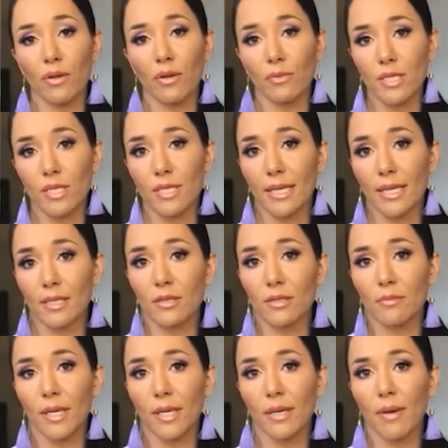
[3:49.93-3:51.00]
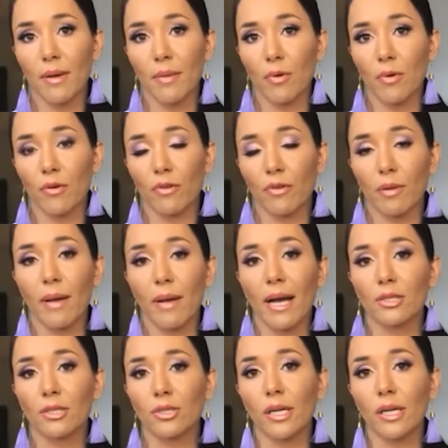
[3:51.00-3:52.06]
was next to me, my boyfriend
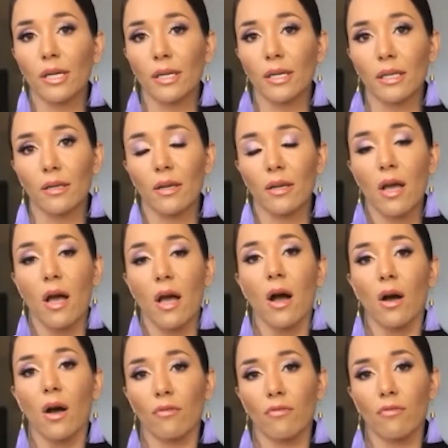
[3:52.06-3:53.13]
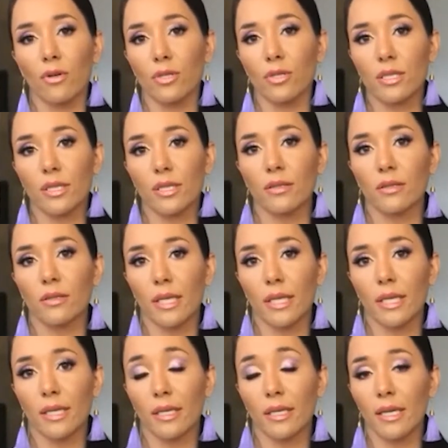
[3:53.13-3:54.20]
Patrick, and
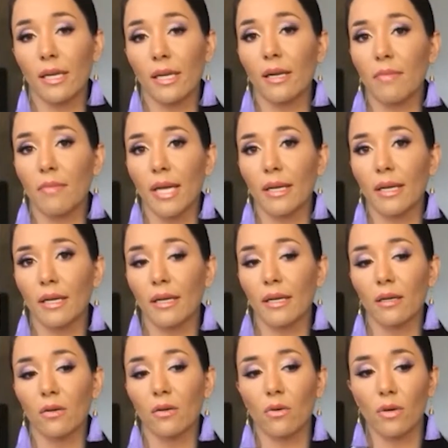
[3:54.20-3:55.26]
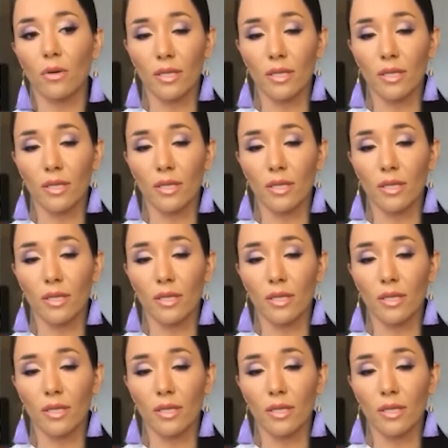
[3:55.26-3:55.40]
unfortunately he didn't make it, or the